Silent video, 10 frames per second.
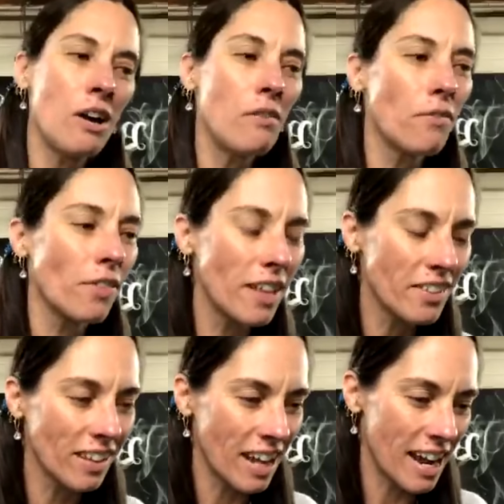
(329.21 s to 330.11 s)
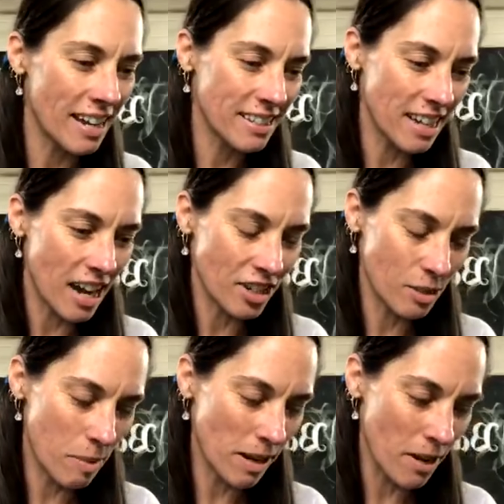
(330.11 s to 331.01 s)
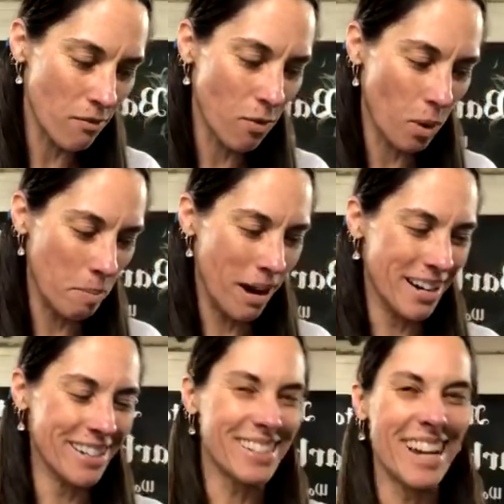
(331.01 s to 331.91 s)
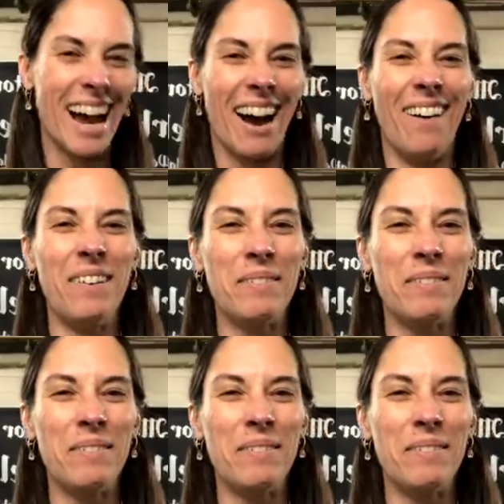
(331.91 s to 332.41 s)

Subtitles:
for like the last, gosh, it's been like 4 months now.